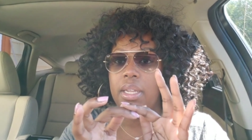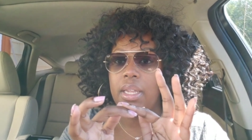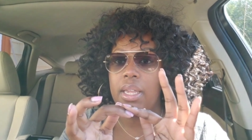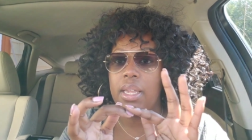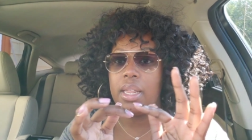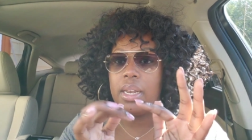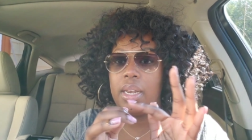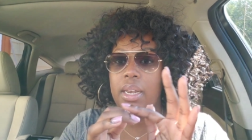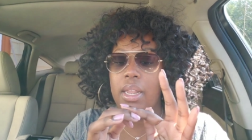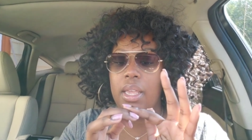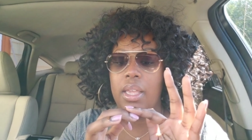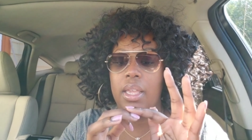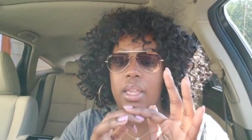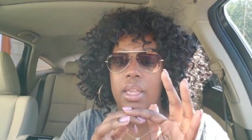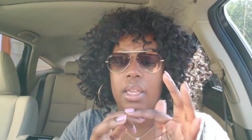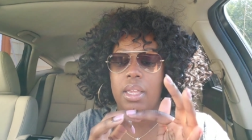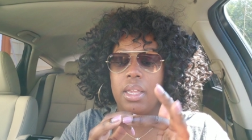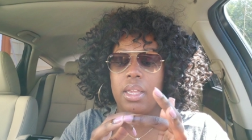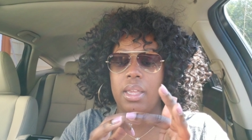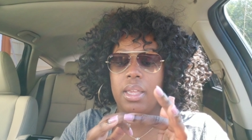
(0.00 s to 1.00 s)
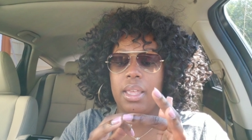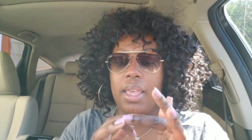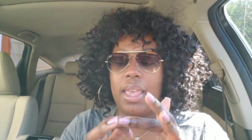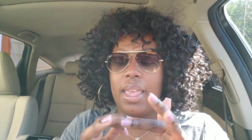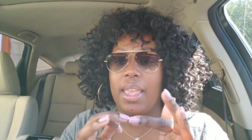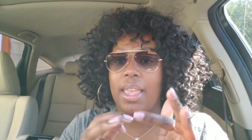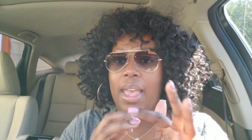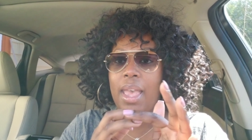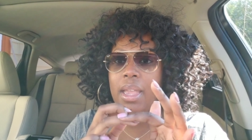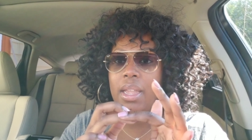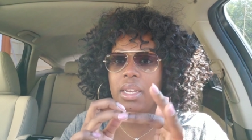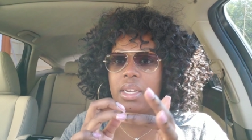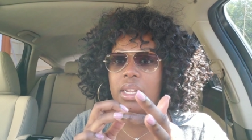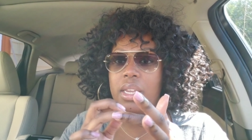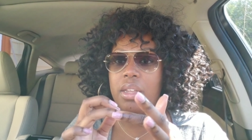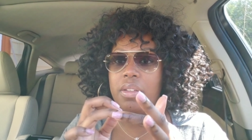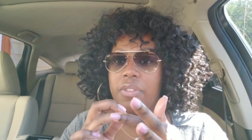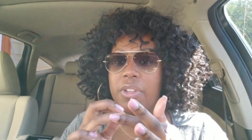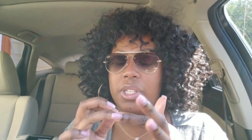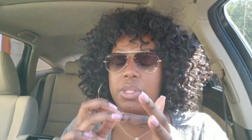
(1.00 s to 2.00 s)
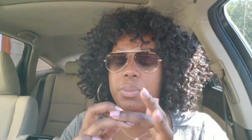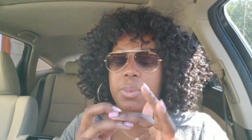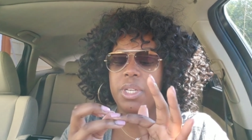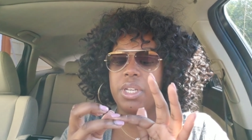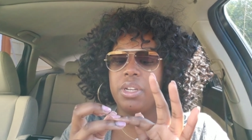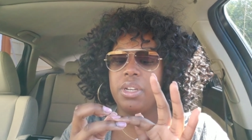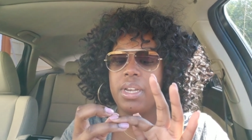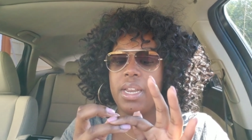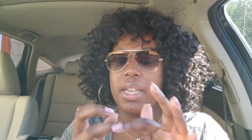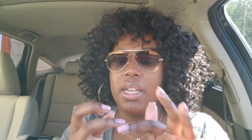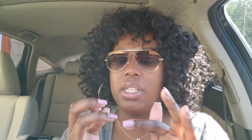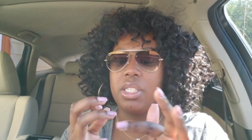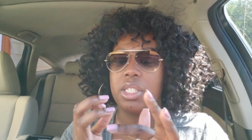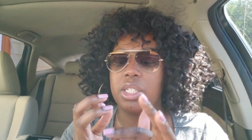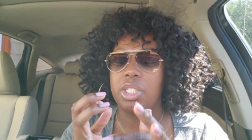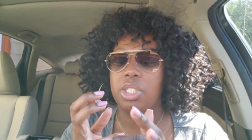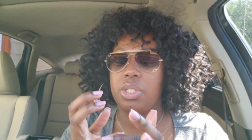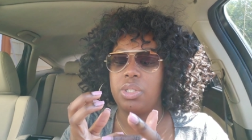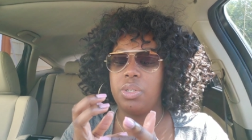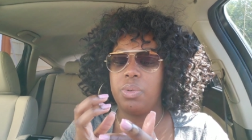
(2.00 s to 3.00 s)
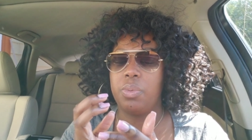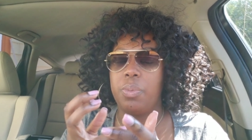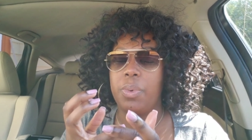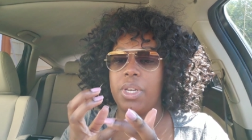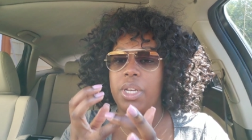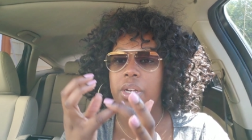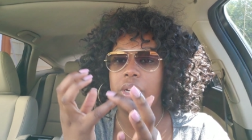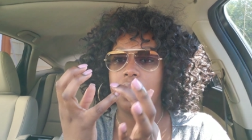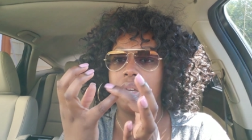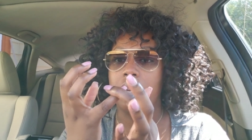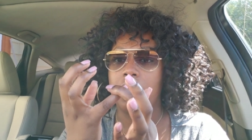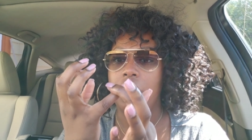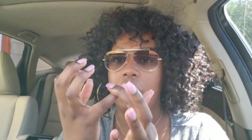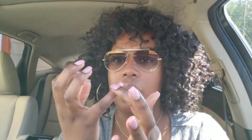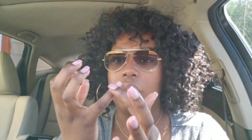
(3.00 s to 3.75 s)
And it kind of, because when your nails are, when your